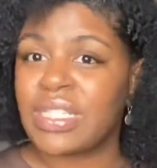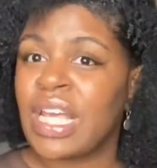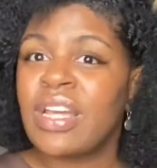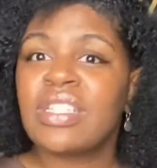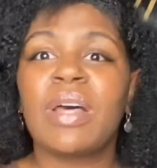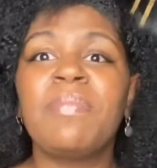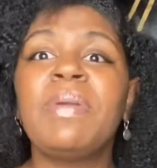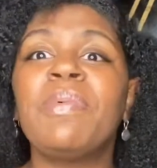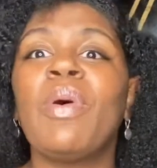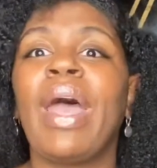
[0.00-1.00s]
Some people
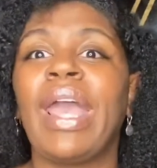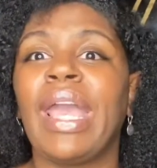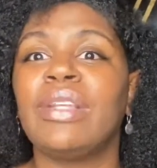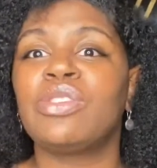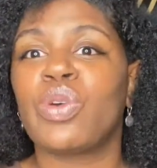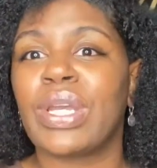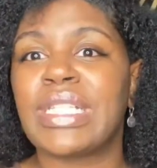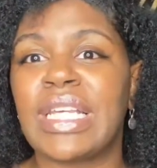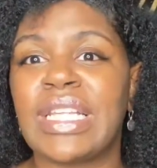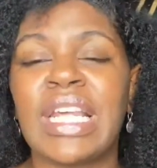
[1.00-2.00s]
hate choices.